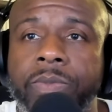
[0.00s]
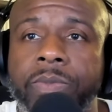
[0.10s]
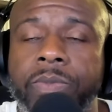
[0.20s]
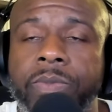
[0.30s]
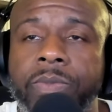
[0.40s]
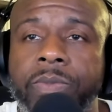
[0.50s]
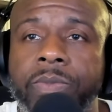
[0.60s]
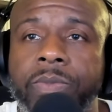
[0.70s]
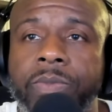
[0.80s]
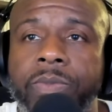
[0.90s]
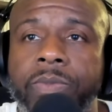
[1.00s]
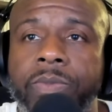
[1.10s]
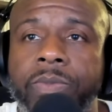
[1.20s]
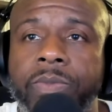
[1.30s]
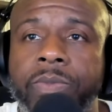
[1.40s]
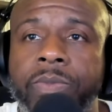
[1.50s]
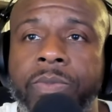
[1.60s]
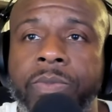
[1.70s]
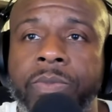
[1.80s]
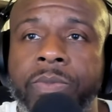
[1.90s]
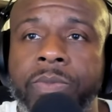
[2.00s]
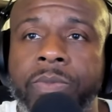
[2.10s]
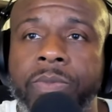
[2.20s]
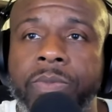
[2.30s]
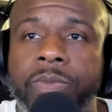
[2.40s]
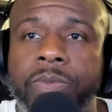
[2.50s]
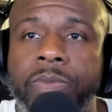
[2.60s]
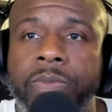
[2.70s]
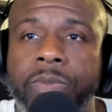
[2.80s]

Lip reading: No words are spoken by the person on screen.